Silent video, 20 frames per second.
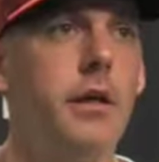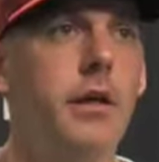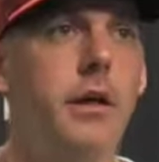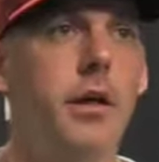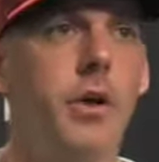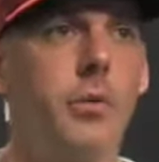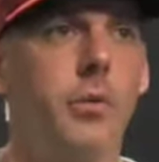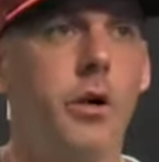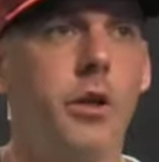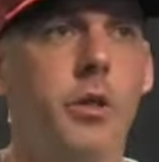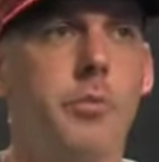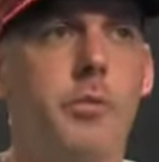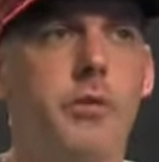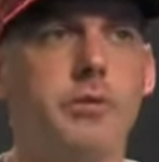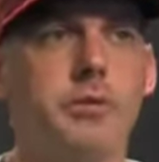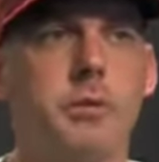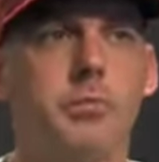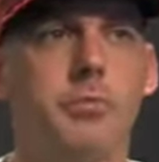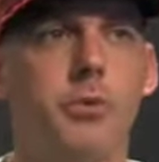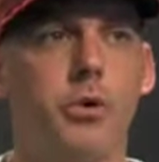in one of the
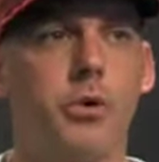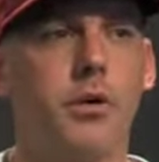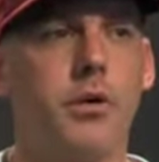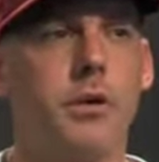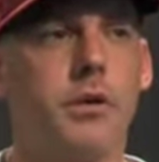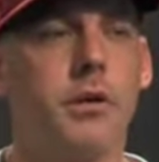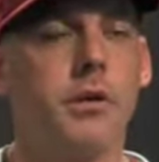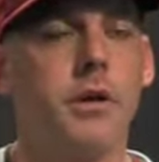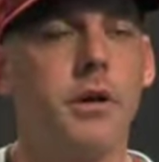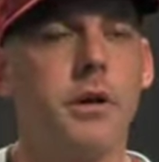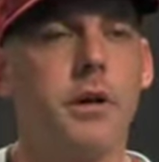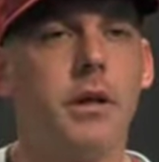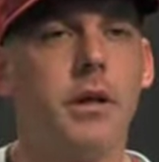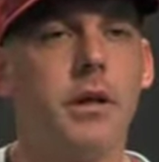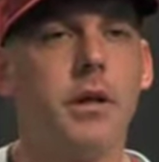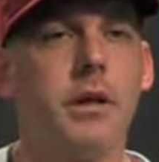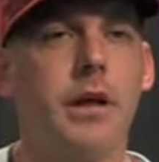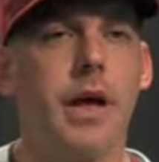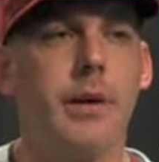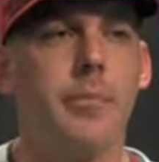most important
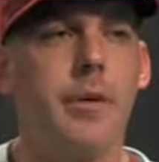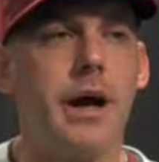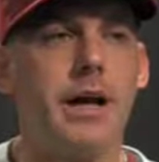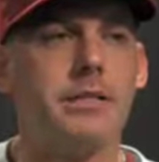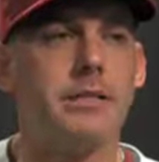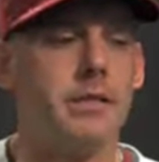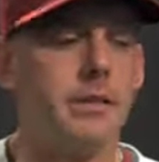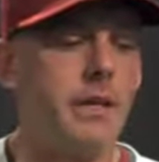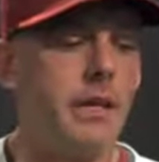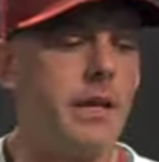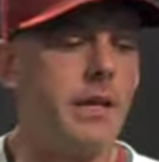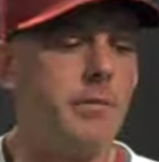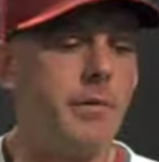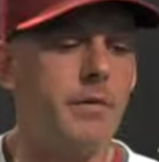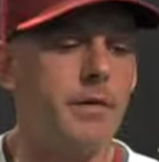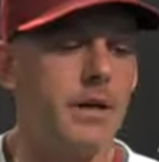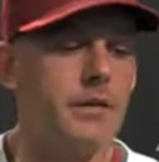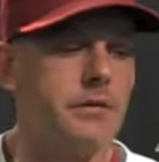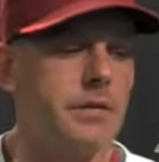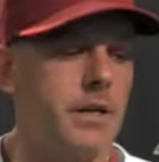at-bats of the game,
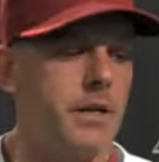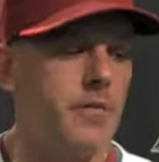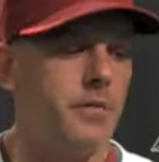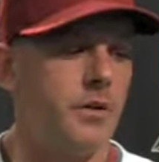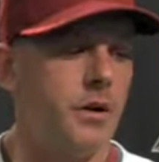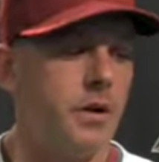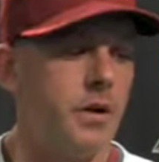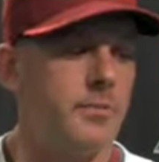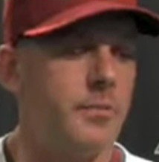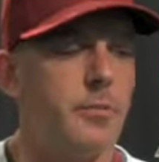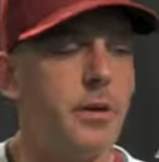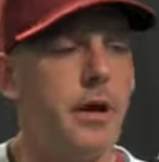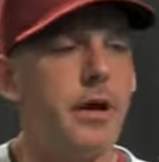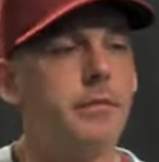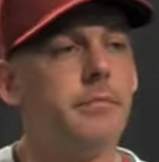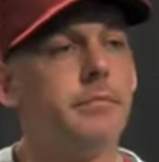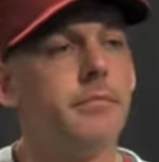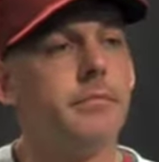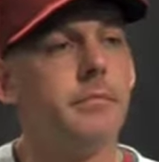they've got Sandoval up to bat.